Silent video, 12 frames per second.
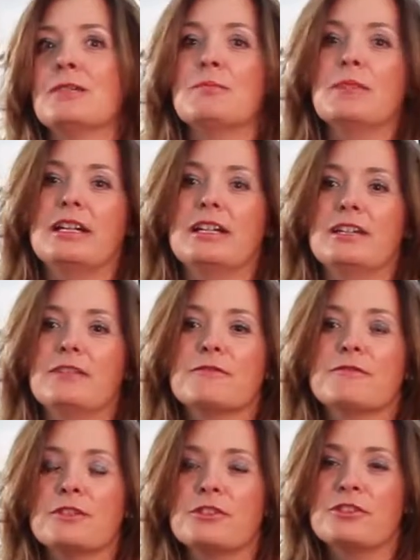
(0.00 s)
My
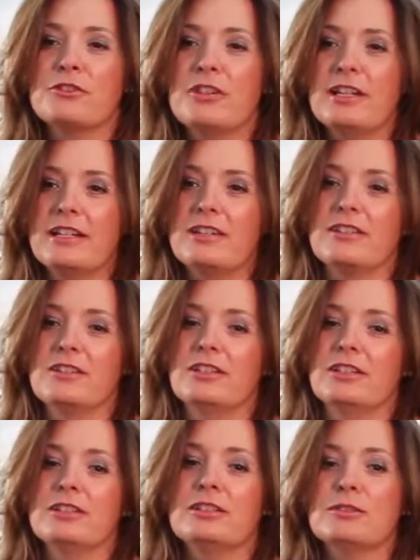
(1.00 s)
first
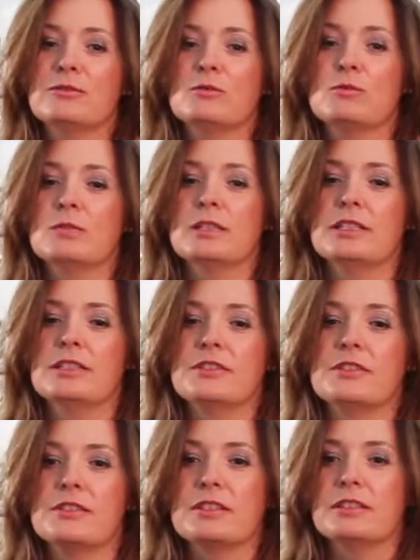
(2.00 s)
triathlon
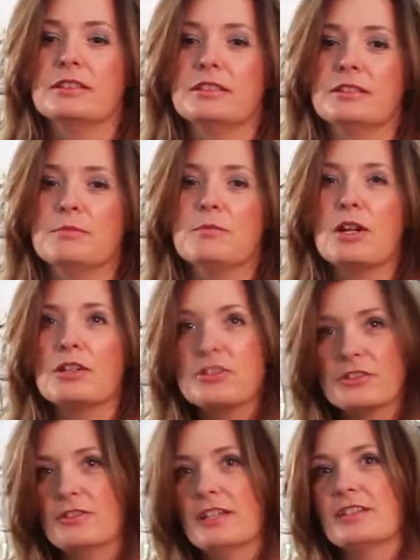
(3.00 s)
was in
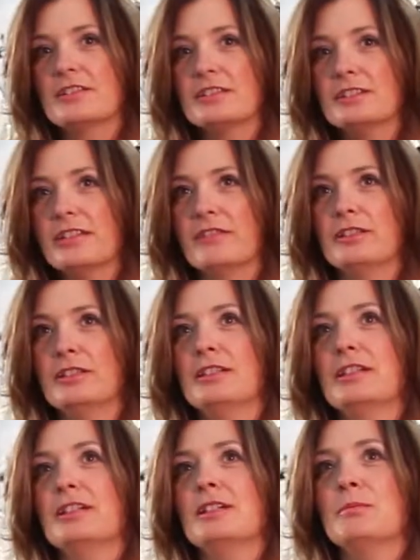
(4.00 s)
March
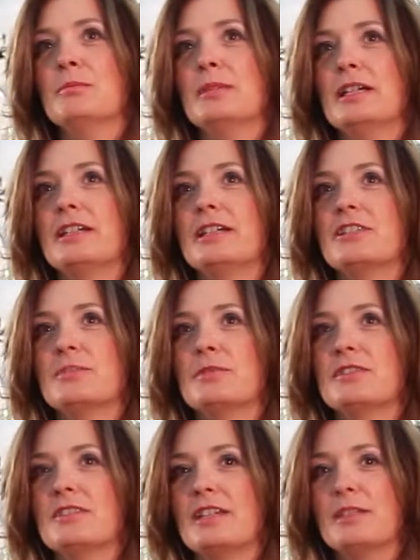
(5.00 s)
2011. My
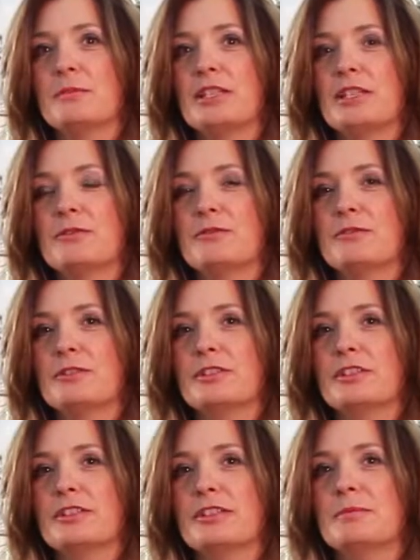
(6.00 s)
husband signed me up for
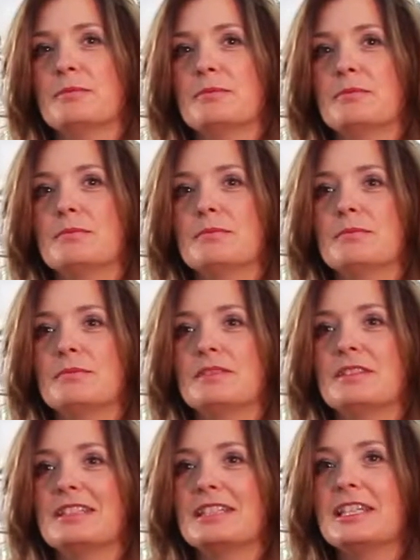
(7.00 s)
the,
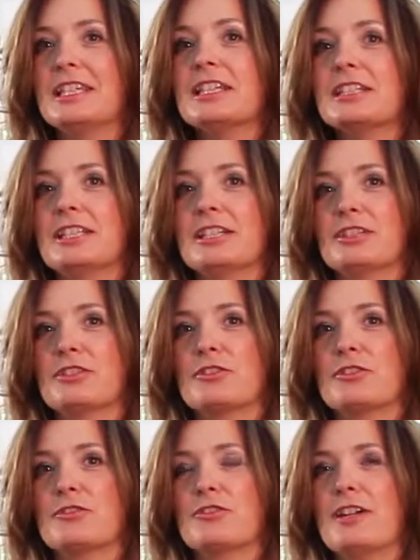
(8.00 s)
the King Tut
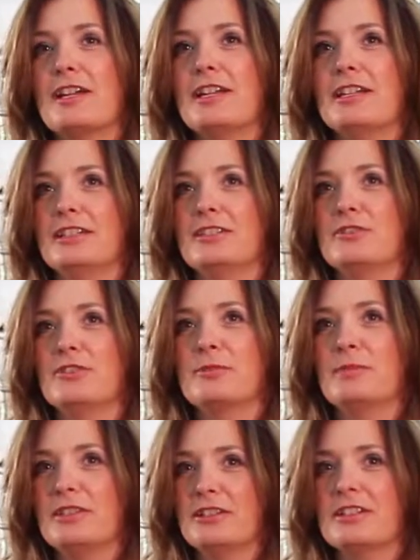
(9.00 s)
Tri and
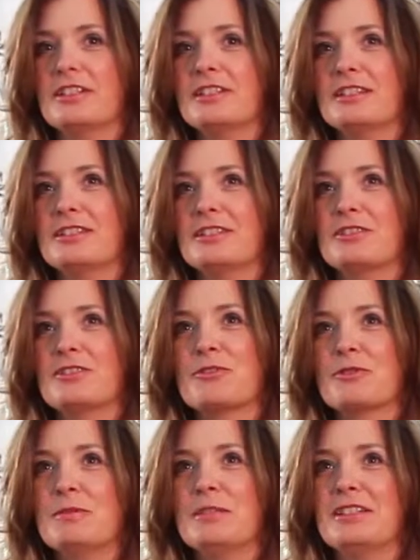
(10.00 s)
drugged me there kicking and
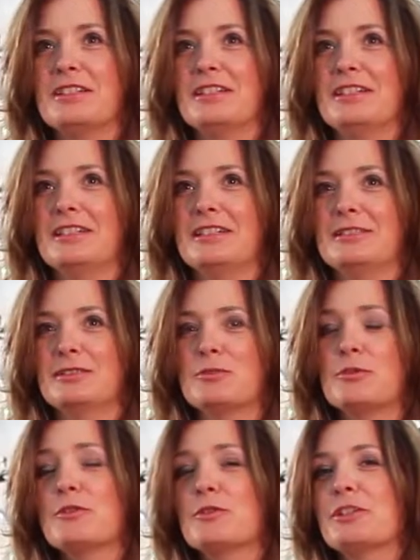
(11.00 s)
screaming and
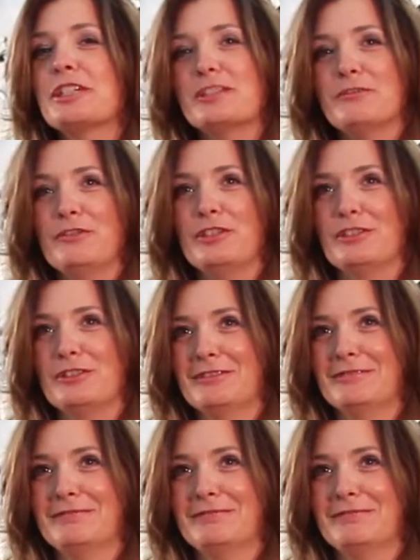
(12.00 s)
quivering in fear.